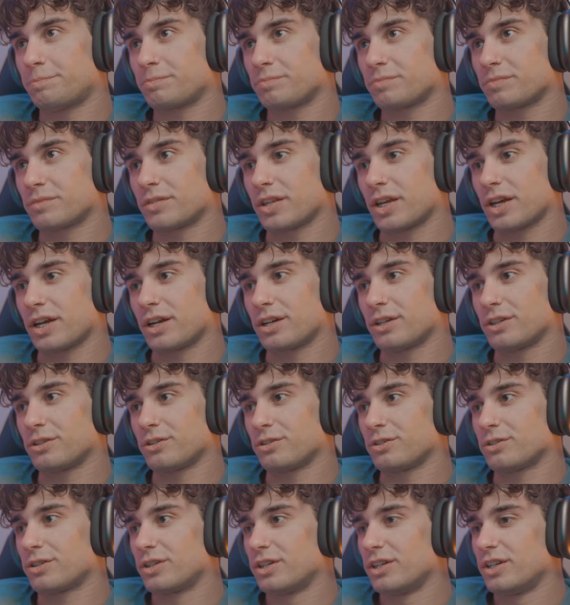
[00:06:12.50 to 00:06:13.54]
Nah, he'll.
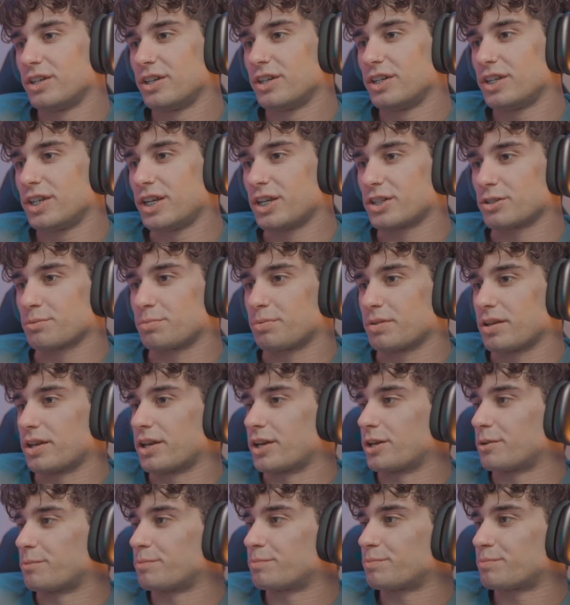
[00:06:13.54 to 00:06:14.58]
He has a
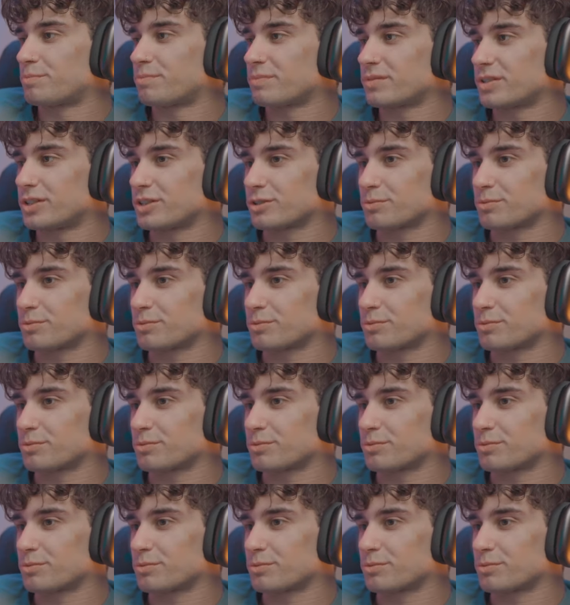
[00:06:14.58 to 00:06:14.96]
plan. He has a